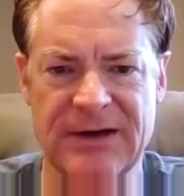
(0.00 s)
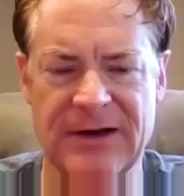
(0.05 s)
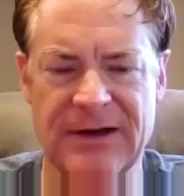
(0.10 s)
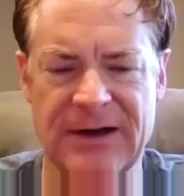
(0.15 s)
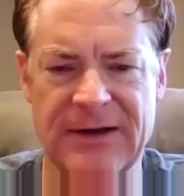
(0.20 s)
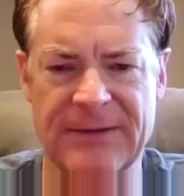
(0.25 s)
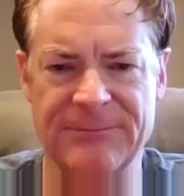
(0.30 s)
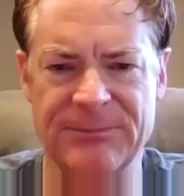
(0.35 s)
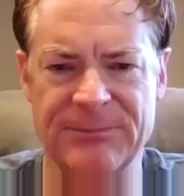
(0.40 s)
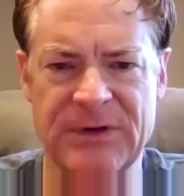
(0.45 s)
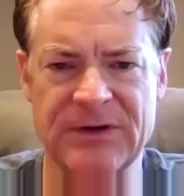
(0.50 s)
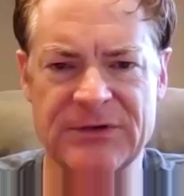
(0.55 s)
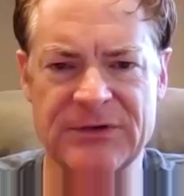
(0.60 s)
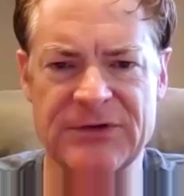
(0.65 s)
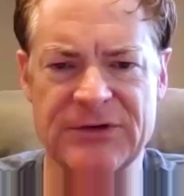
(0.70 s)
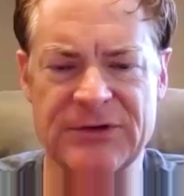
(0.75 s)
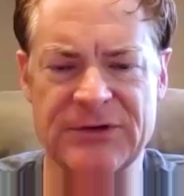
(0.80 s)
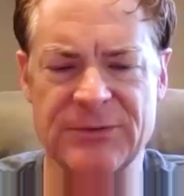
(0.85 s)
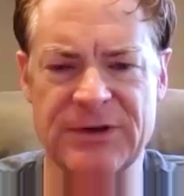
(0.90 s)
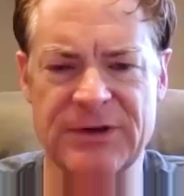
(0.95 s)
um, you know,
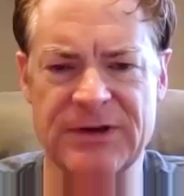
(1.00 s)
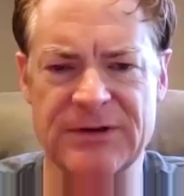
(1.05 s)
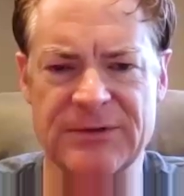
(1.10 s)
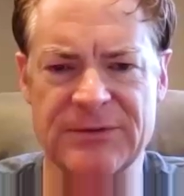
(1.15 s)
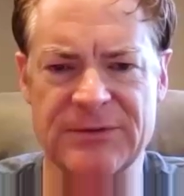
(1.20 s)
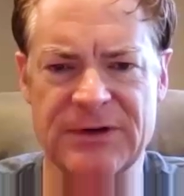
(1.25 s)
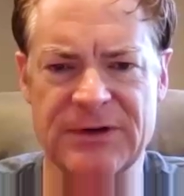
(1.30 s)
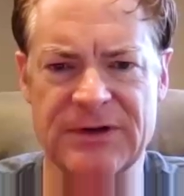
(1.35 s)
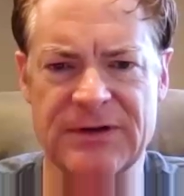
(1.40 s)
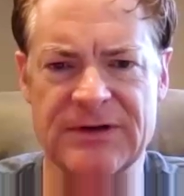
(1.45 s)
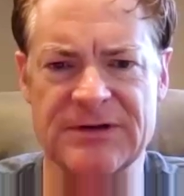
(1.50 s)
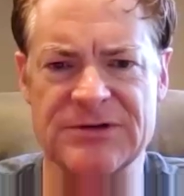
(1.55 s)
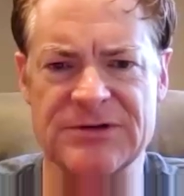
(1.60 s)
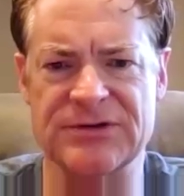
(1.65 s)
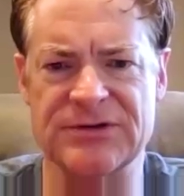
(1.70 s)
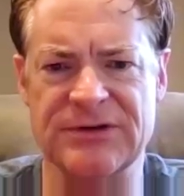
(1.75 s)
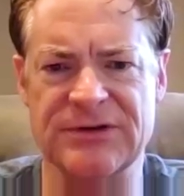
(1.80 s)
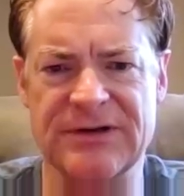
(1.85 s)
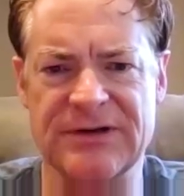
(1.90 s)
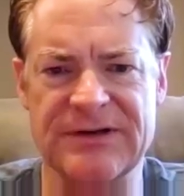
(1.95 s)
so we can really
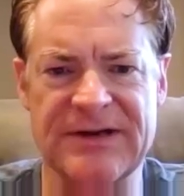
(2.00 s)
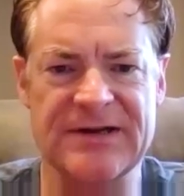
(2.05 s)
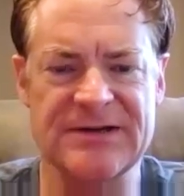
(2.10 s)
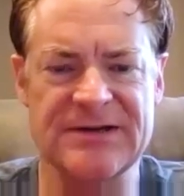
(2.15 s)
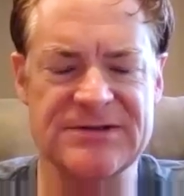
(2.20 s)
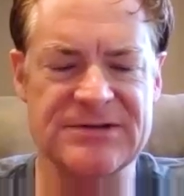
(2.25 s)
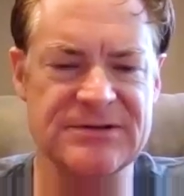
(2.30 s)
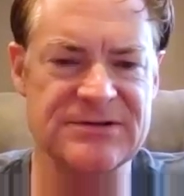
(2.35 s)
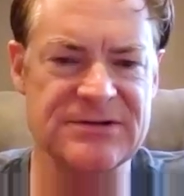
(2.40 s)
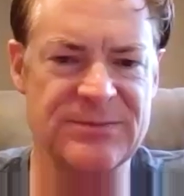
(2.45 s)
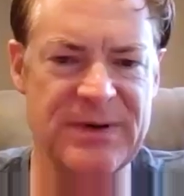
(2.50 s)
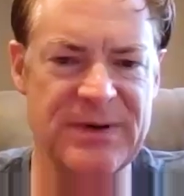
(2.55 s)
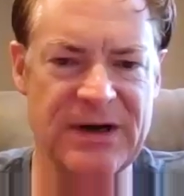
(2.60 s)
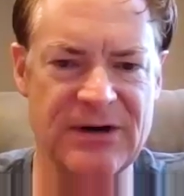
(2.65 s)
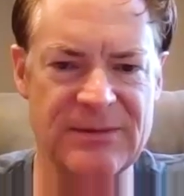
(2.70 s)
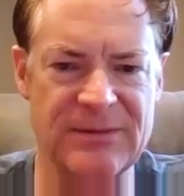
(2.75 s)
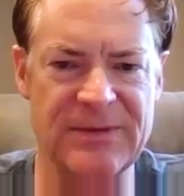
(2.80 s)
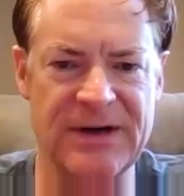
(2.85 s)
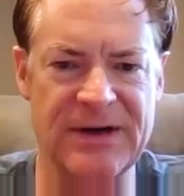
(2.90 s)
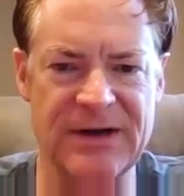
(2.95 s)
ensure that our data centers are
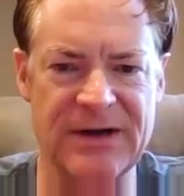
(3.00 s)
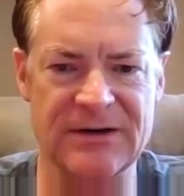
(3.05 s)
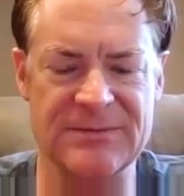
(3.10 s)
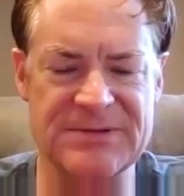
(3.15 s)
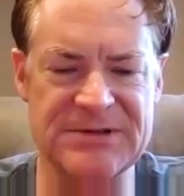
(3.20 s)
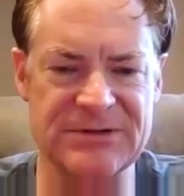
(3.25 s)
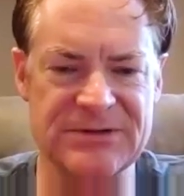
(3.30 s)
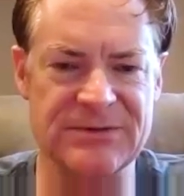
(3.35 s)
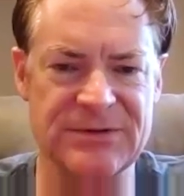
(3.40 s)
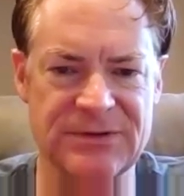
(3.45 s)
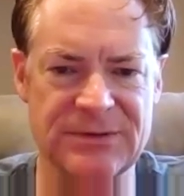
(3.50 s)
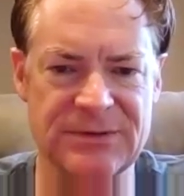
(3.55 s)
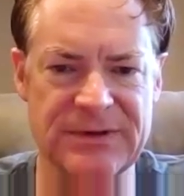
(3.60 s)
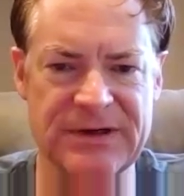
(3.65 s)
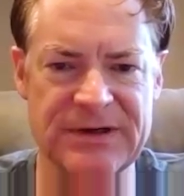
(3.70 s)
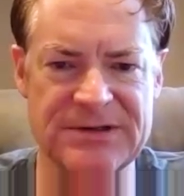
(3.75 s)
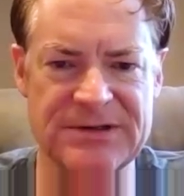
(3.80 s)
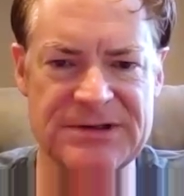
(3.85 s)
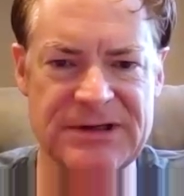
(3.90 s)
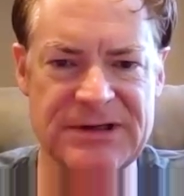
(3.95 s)
powered by 100% renewable
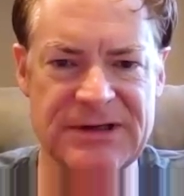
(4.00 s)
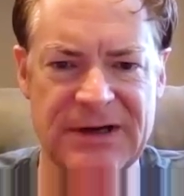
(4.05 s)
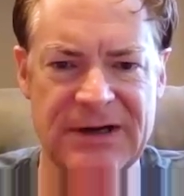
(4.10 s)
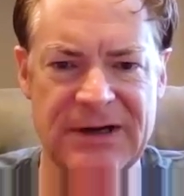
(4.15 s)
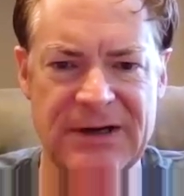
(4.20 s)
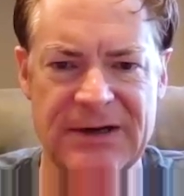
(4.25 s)
energy.